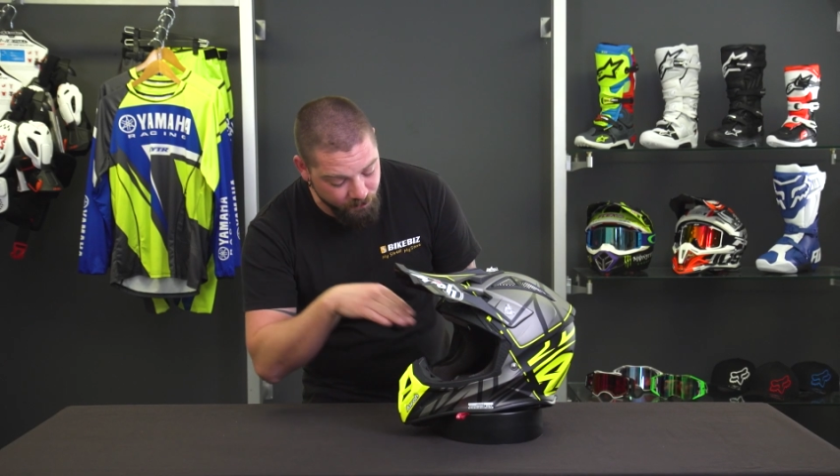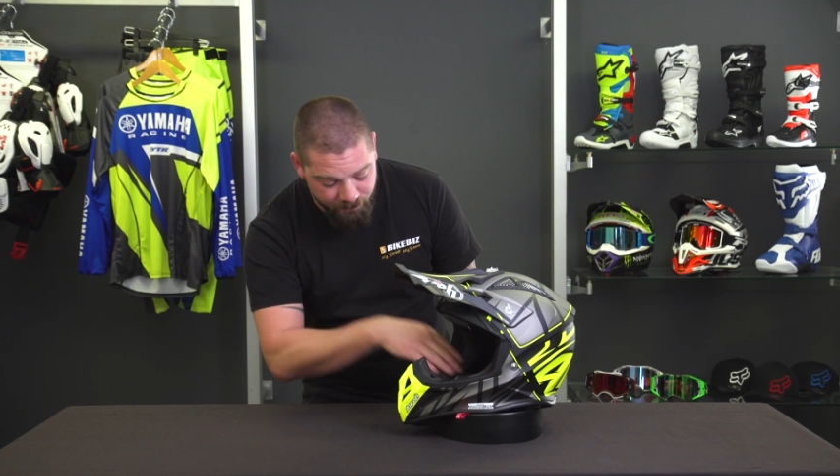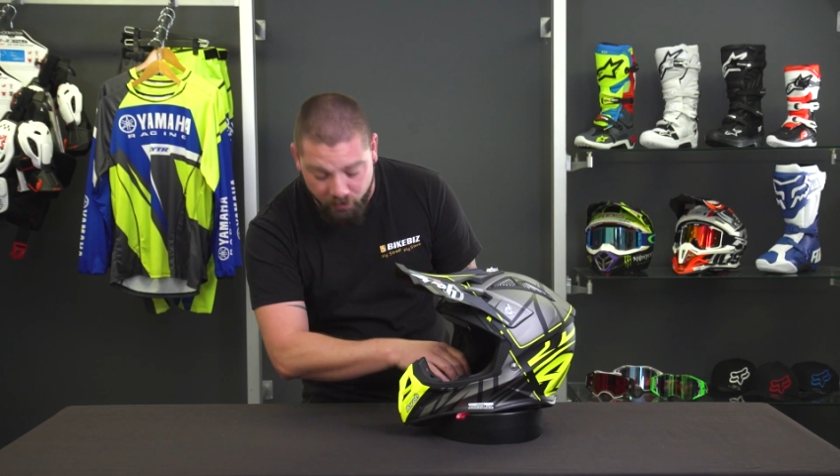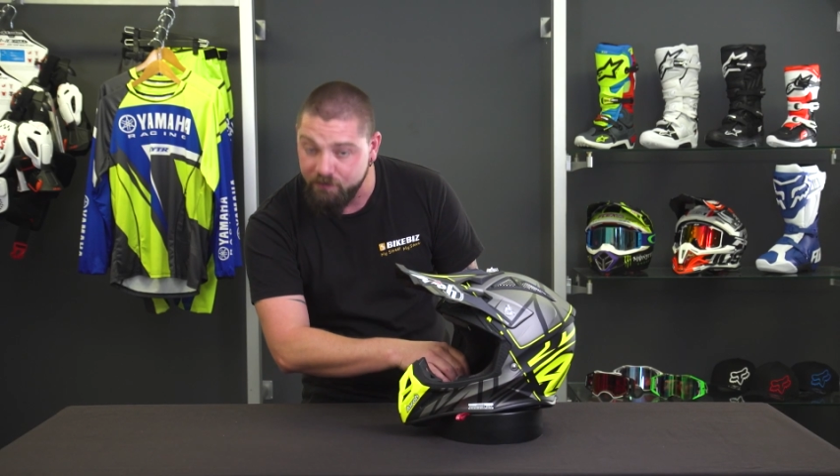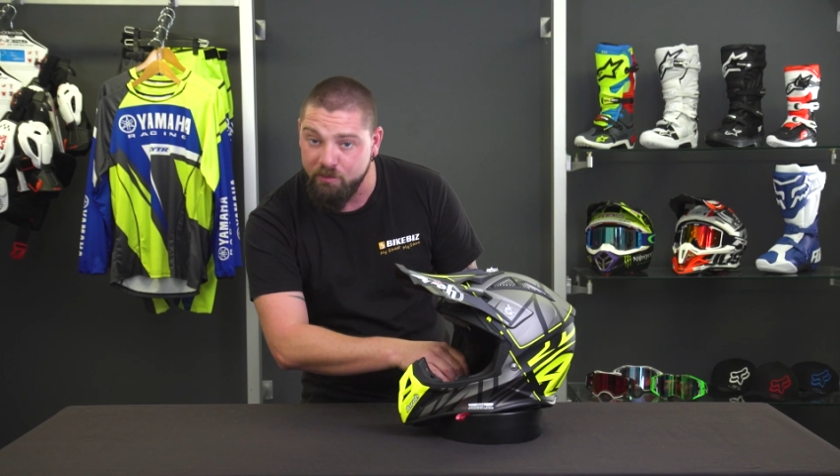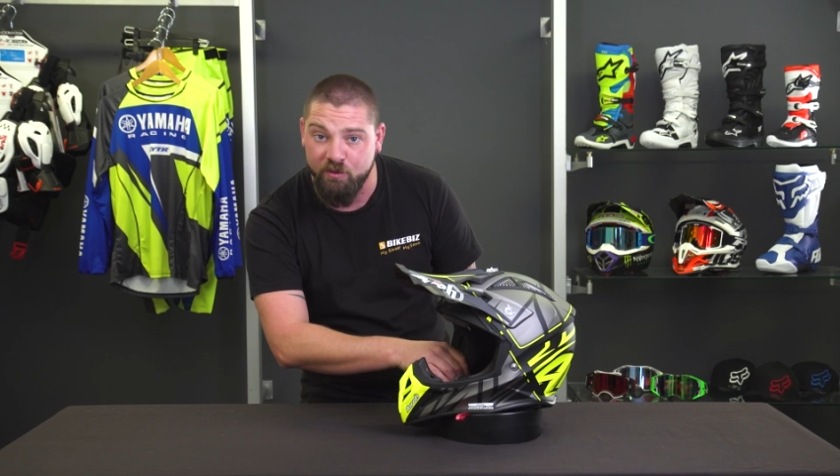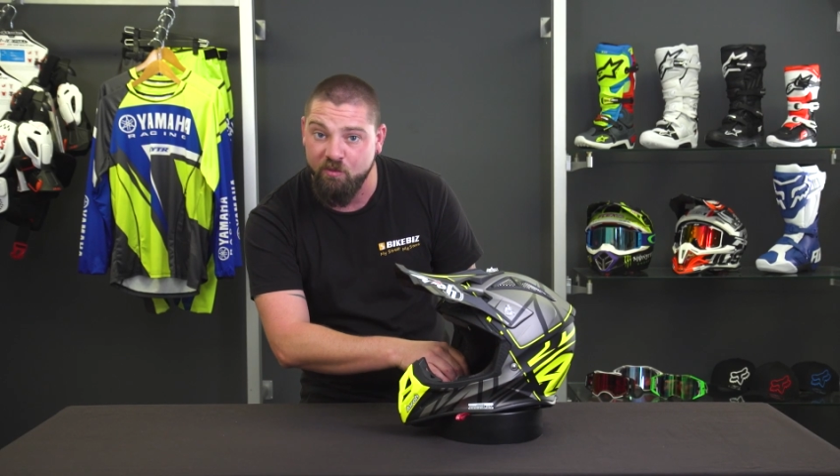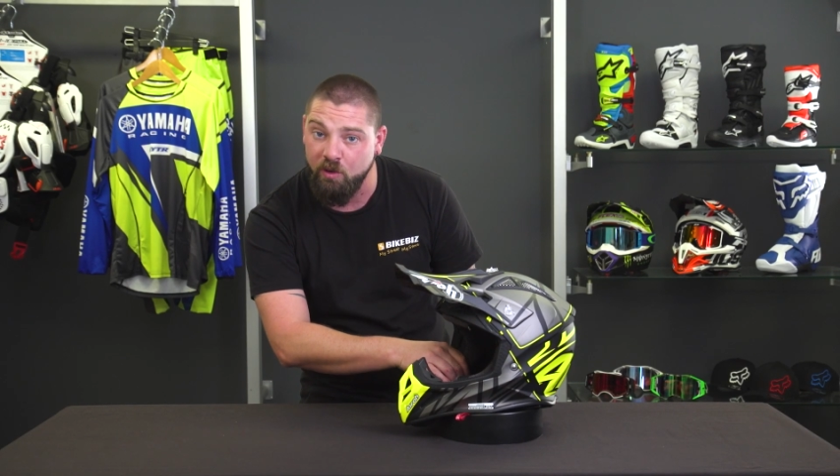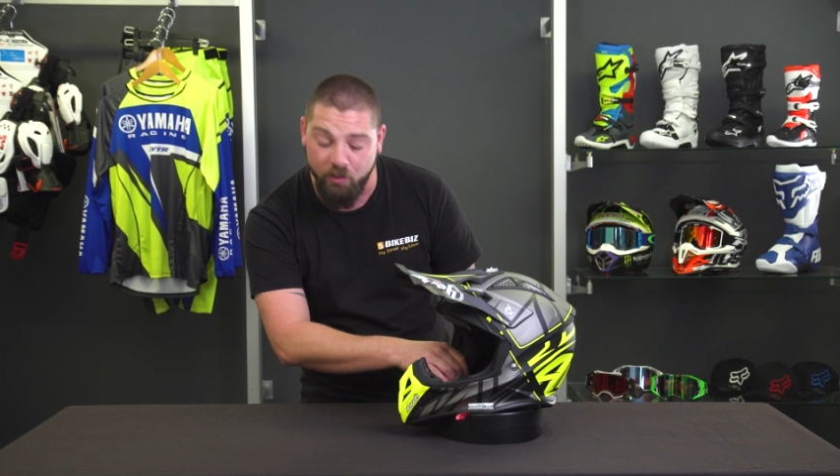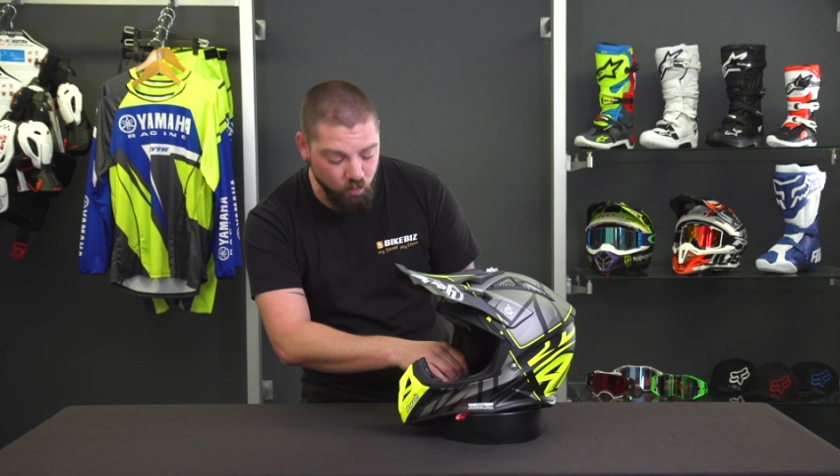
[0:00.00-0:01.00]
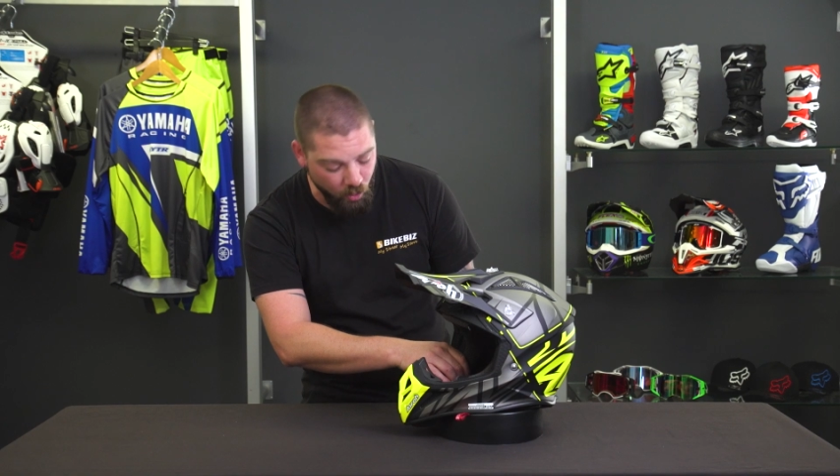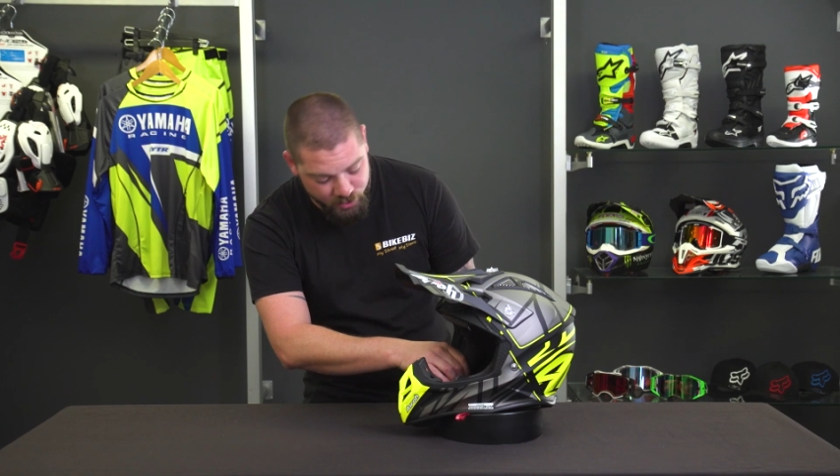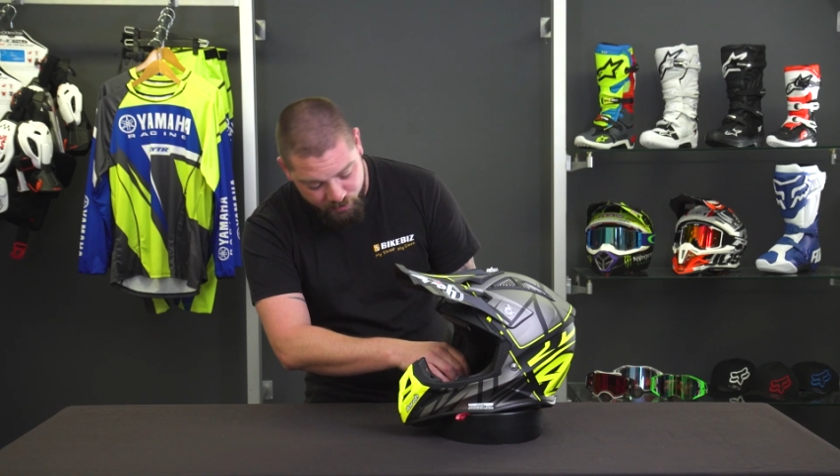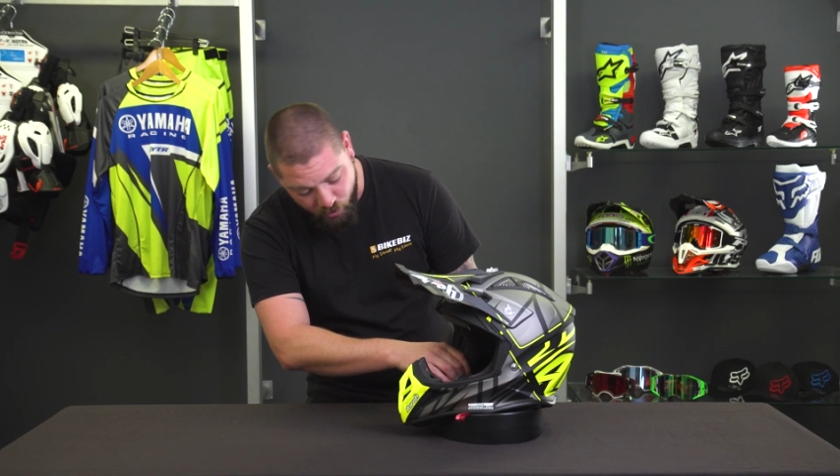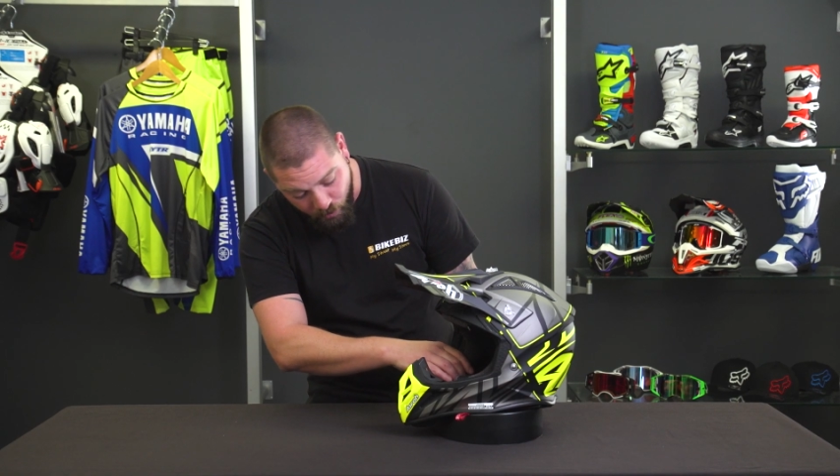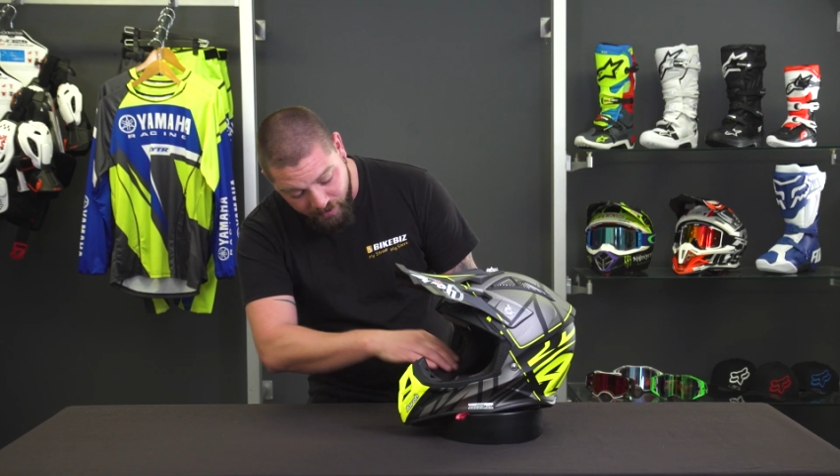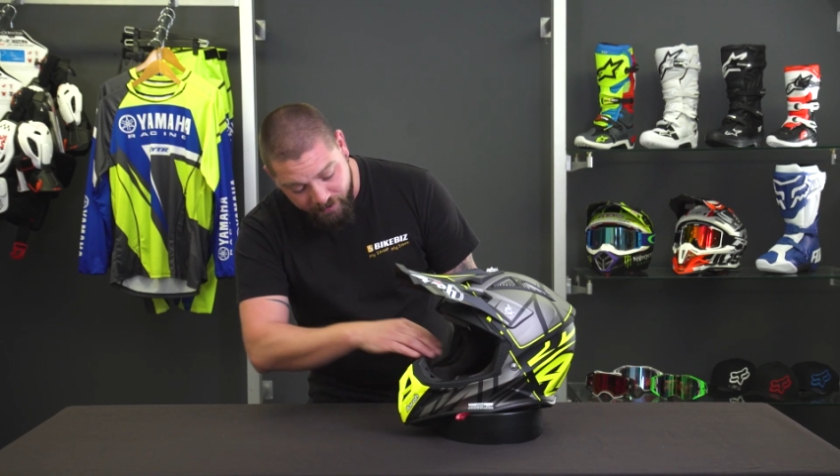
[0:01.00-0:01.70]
fully removable and washable.